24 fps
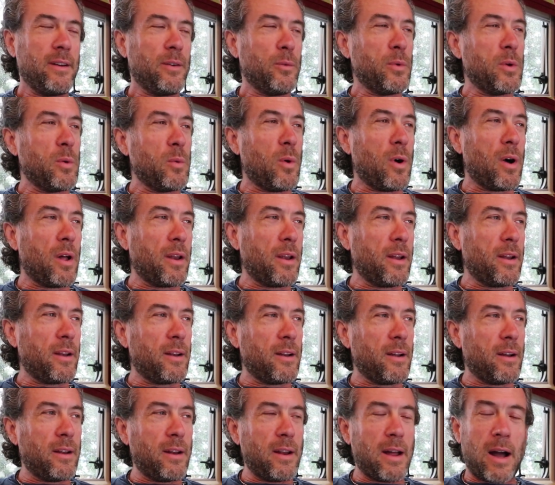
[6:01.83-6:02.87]
We
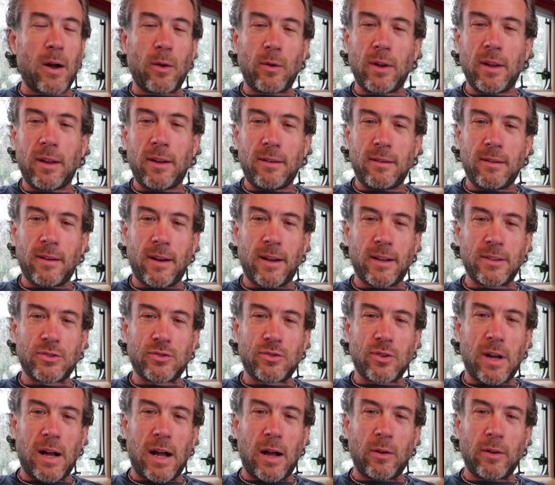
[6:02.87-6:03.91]
wanted an outlet, an
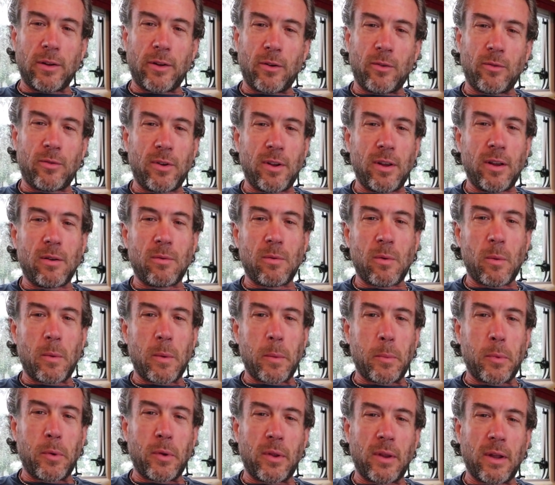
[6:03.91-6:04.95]
extra outlet over here where
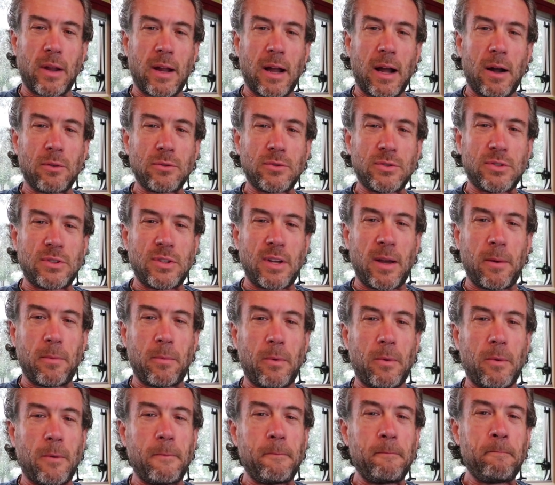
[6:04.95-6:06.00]
we put the couch
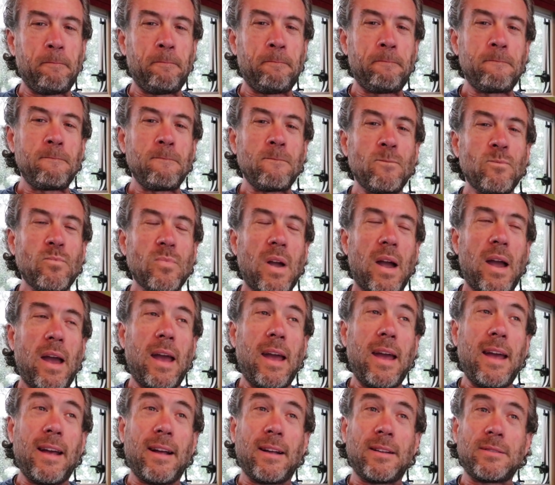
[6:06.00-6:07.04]
table,
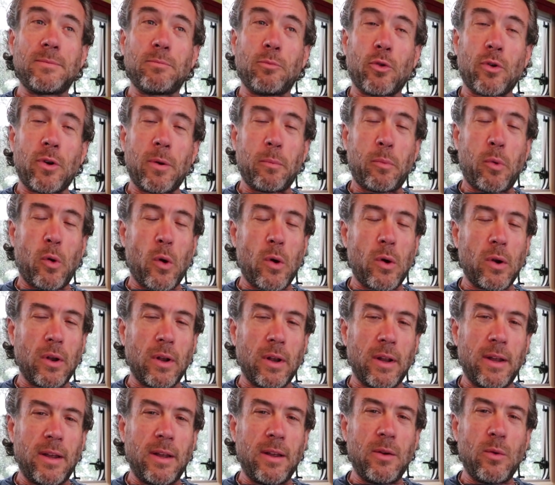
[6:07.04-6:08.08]
and more
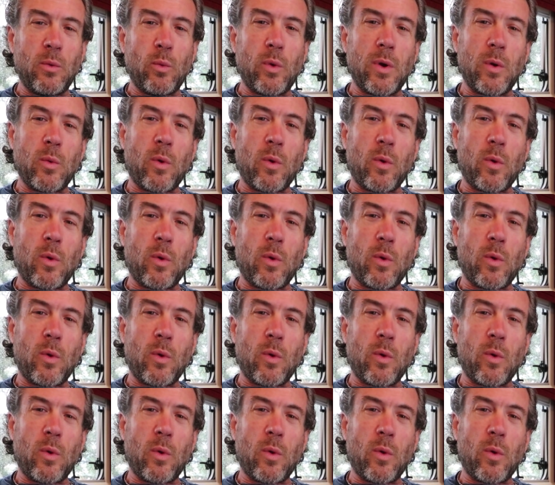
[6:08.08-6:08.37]
importantly, we